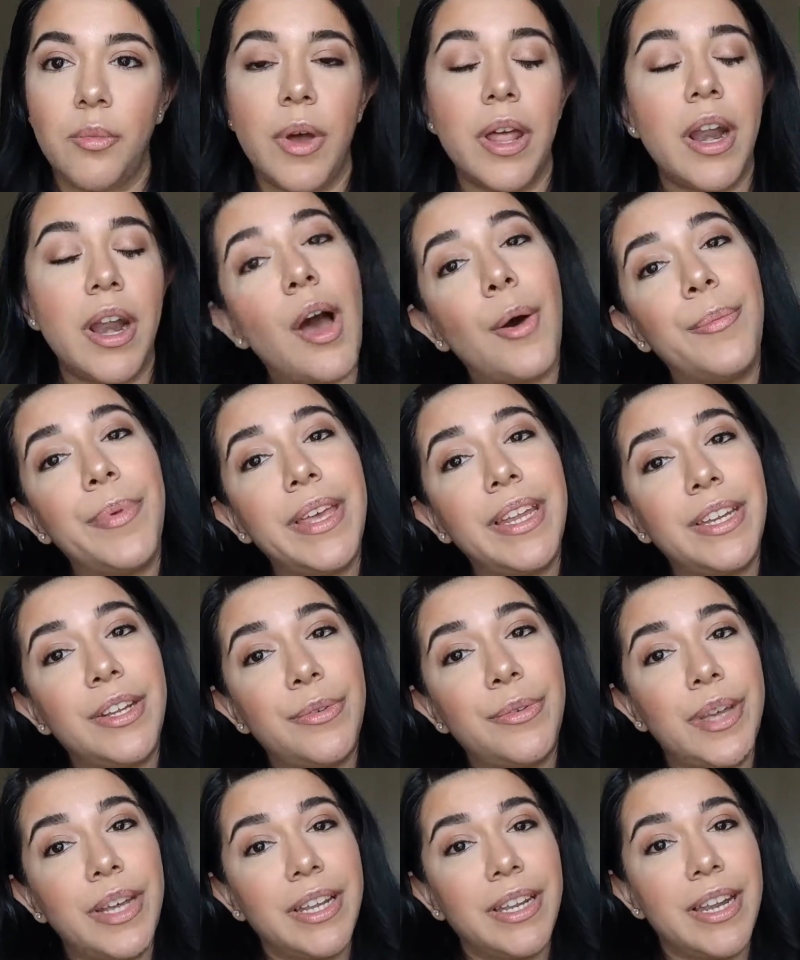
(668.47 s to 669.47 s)
What I'll be
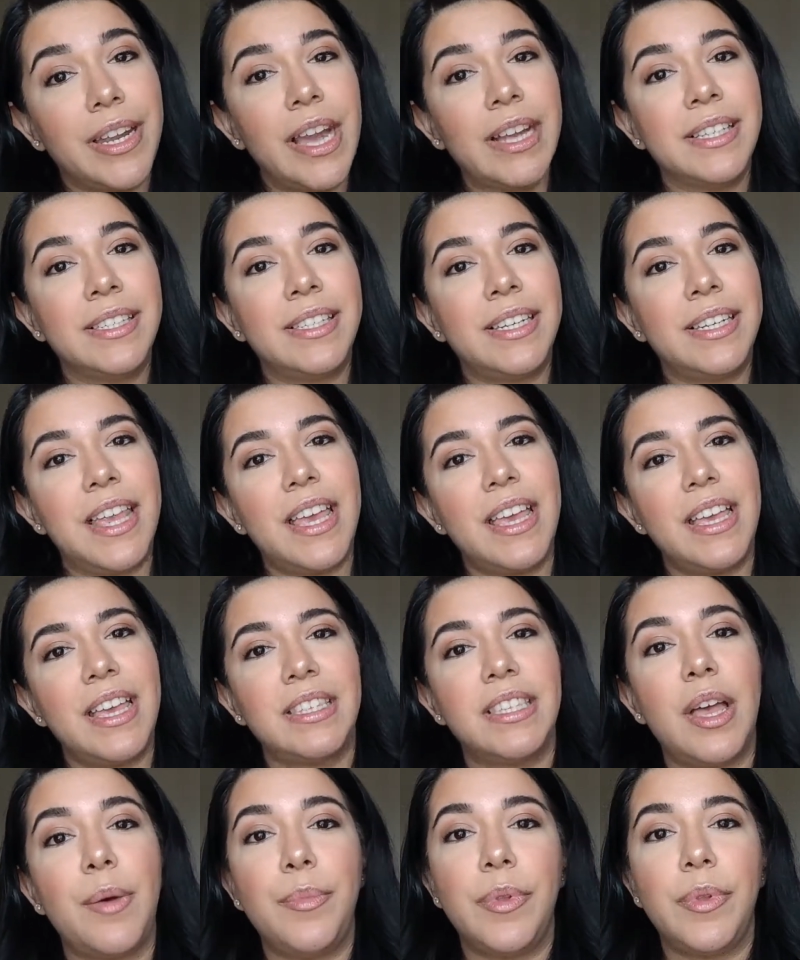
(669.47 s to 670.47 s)
doing next
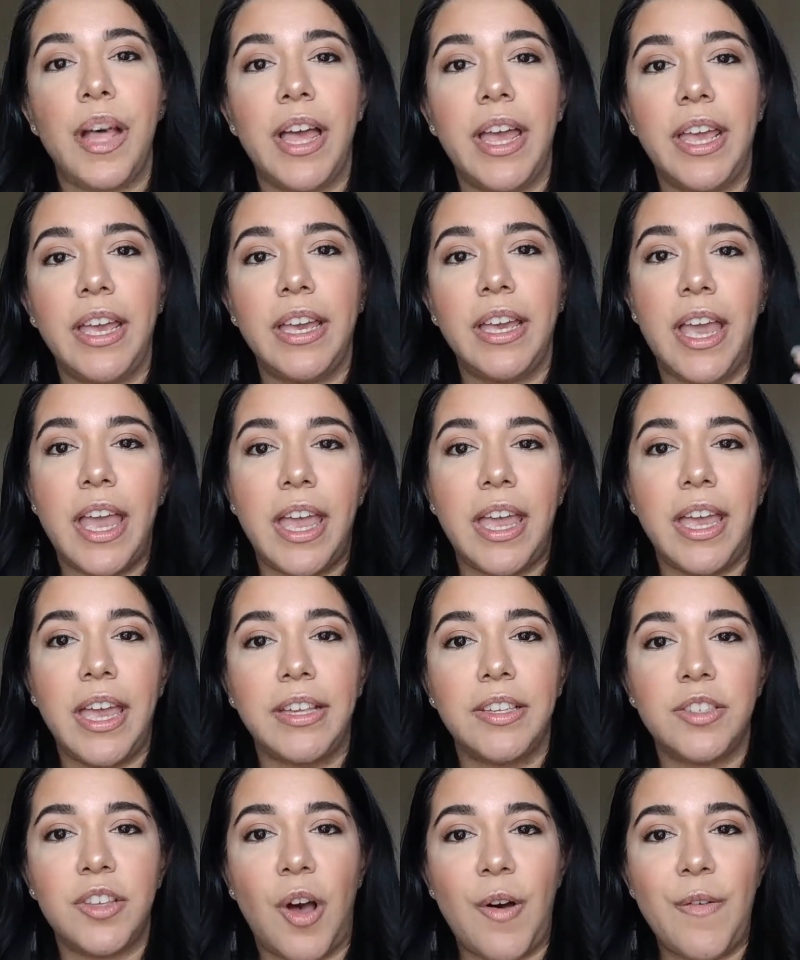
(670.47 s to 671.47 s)
is applying
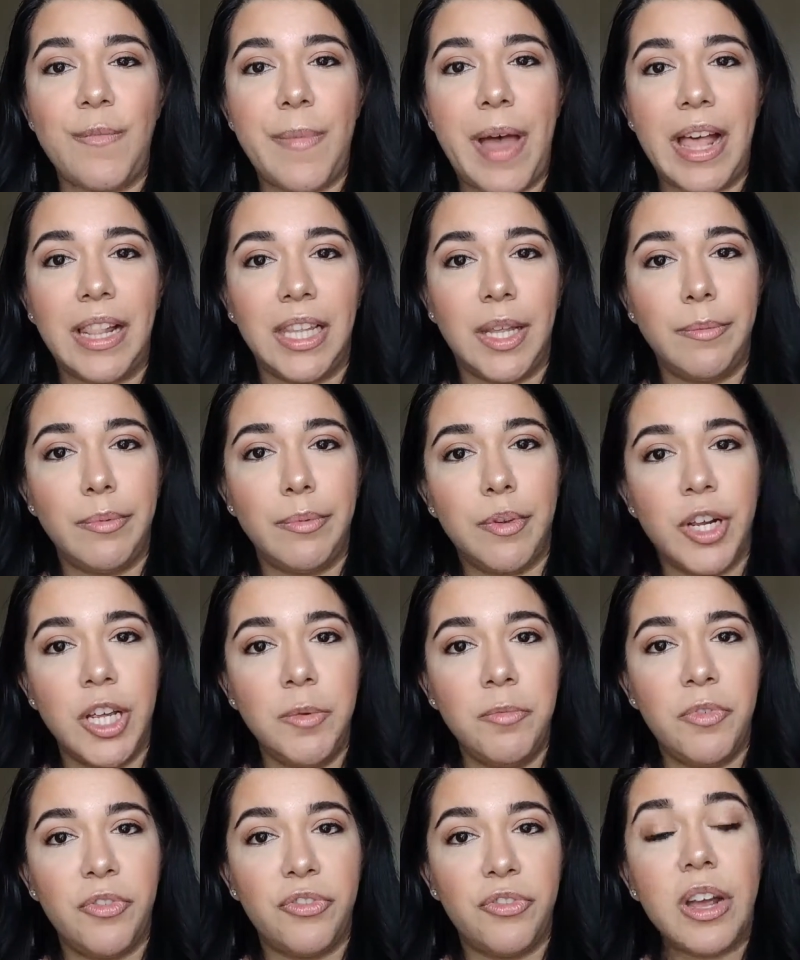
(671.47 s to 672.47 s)
a soft matte lip
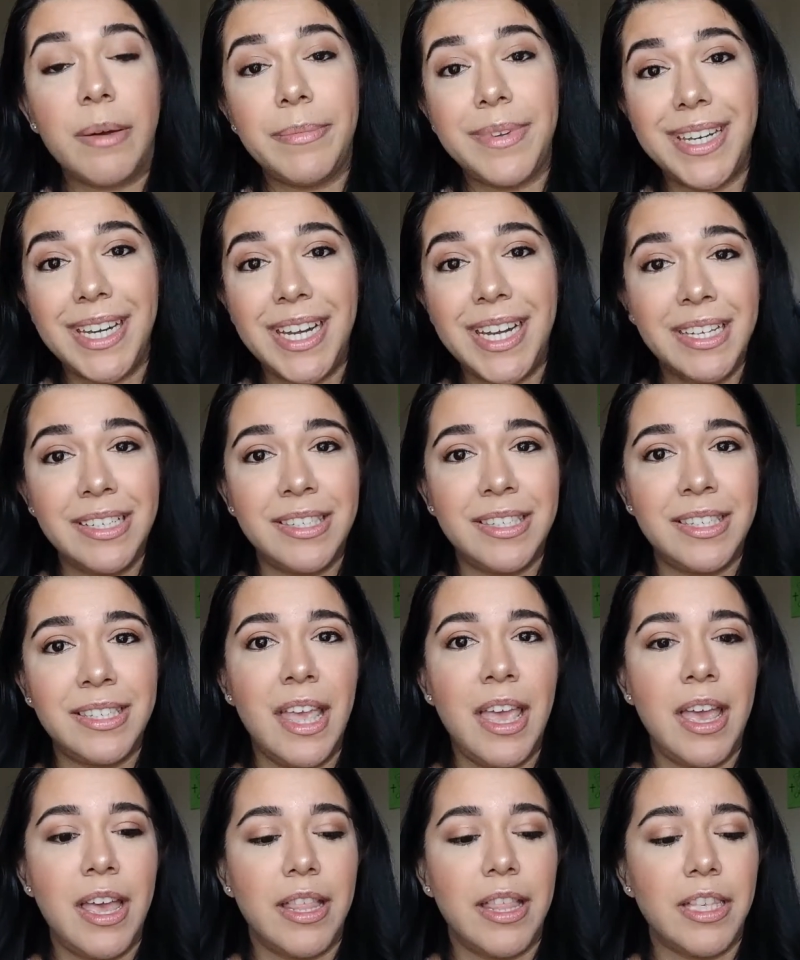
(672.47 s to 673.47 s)
cream from
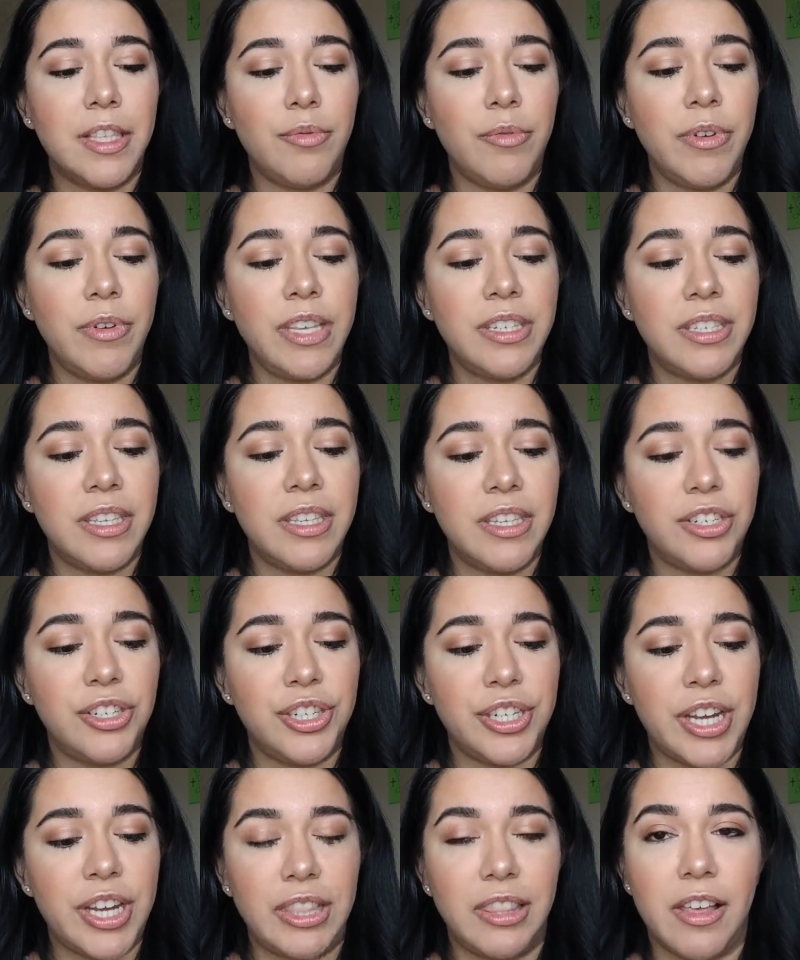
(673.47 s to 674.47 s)
NYX. This one is in
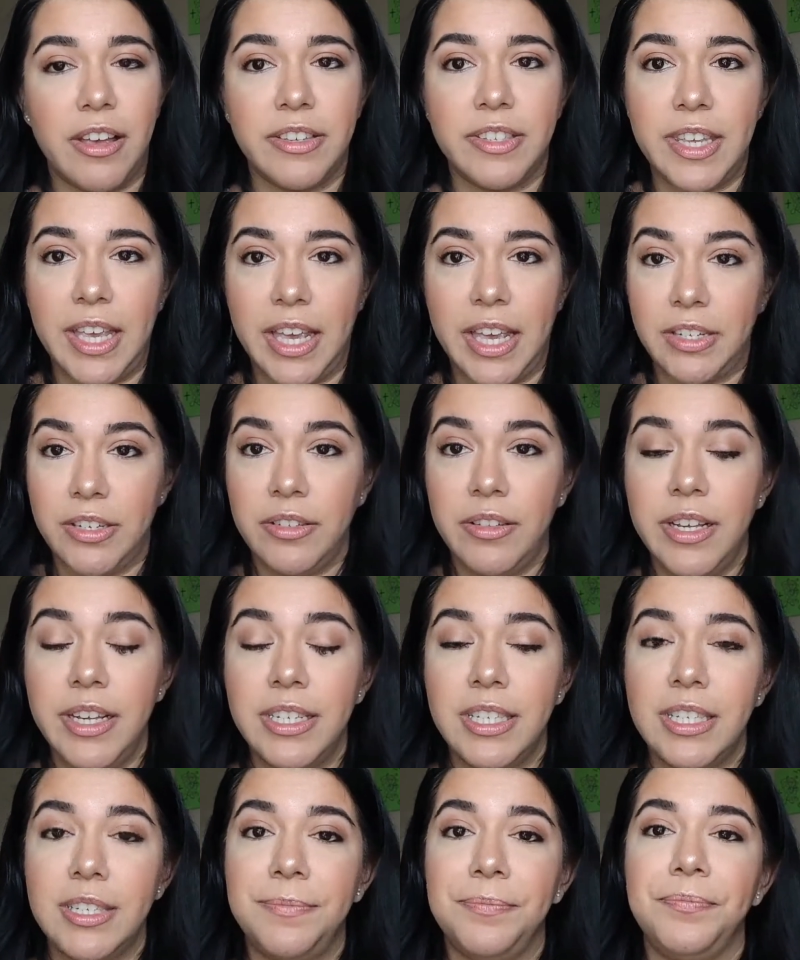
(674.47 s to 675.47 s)
shade Los
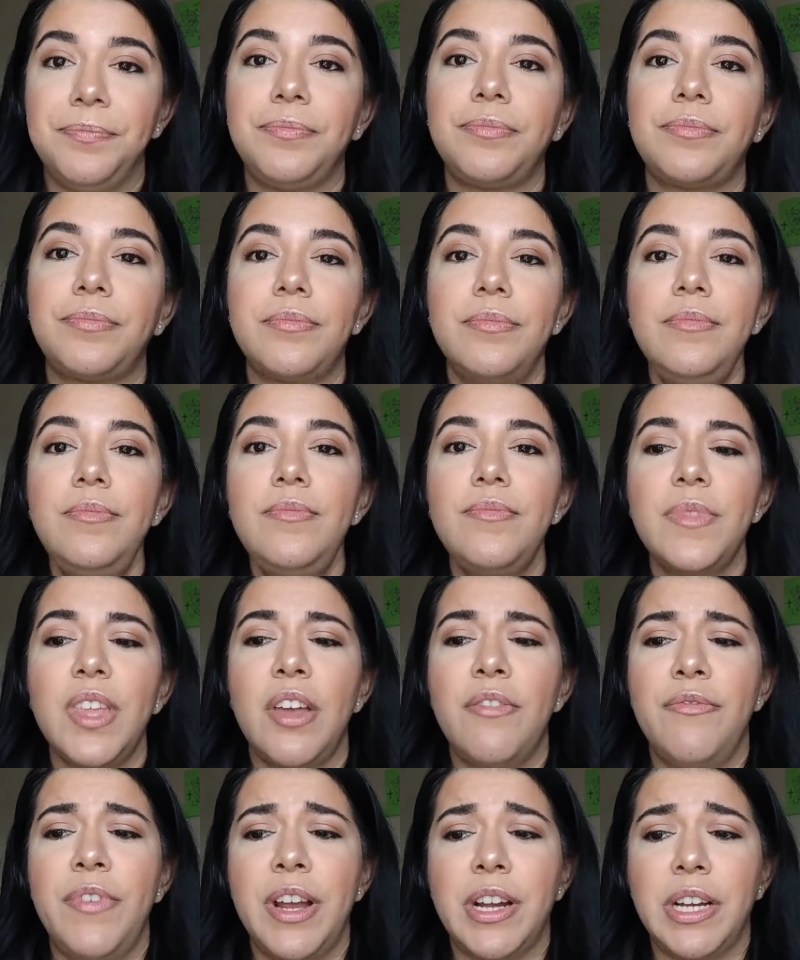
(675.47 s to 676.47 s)
Angeles.
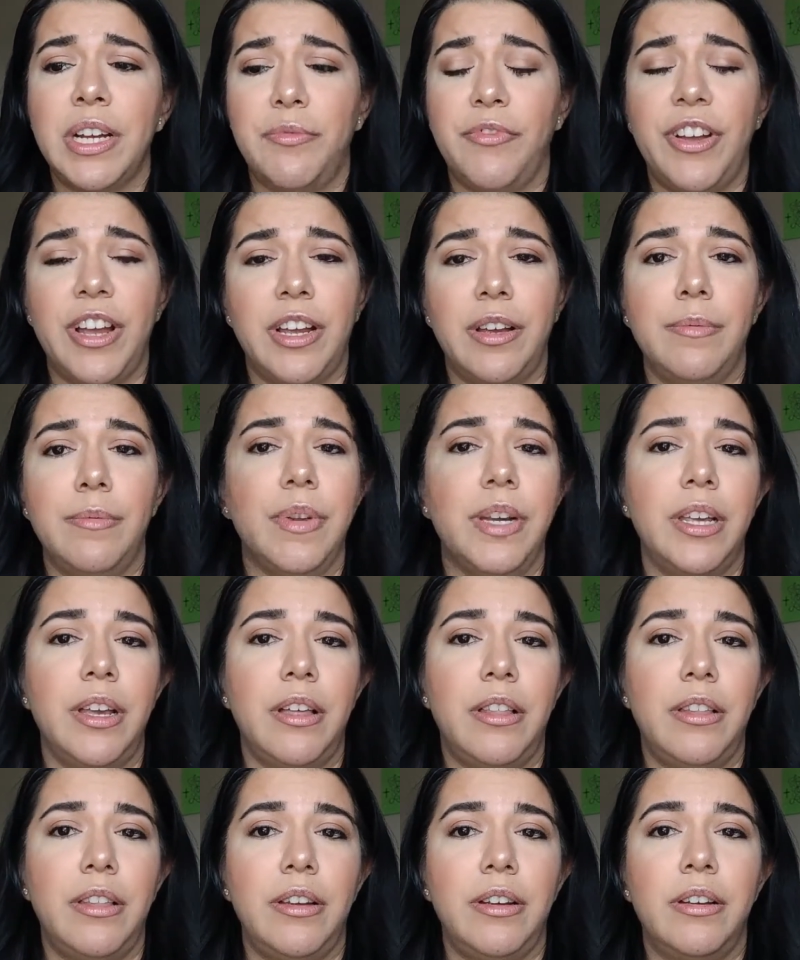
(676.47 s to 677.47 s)
Very, very pretty
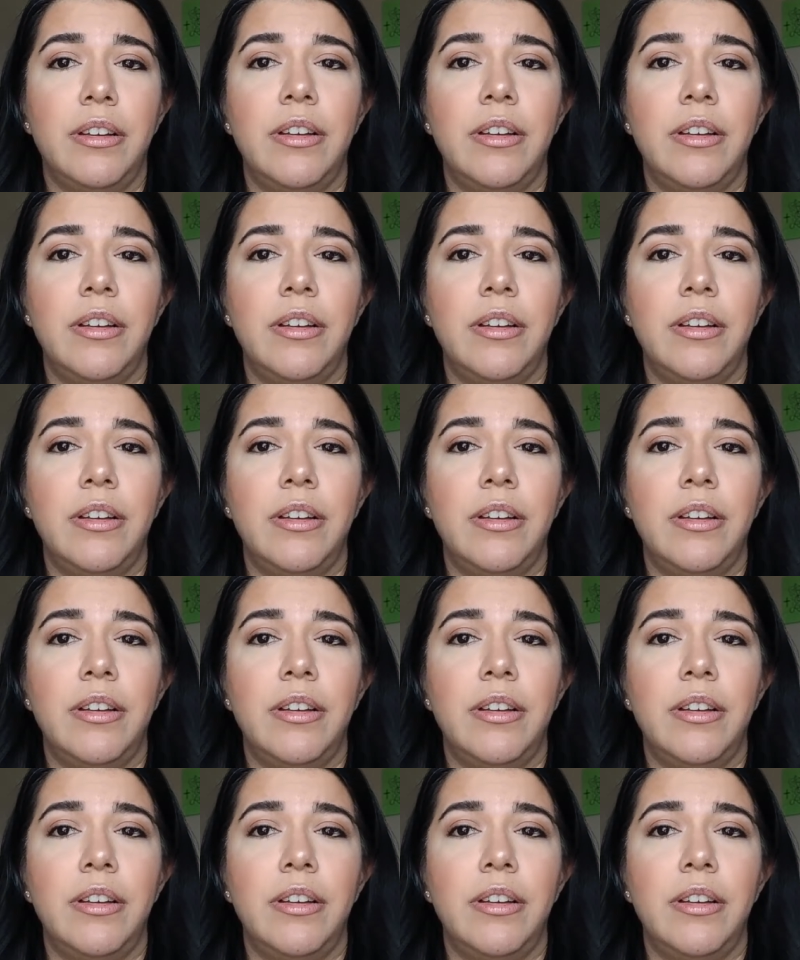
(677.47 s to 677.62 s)
color.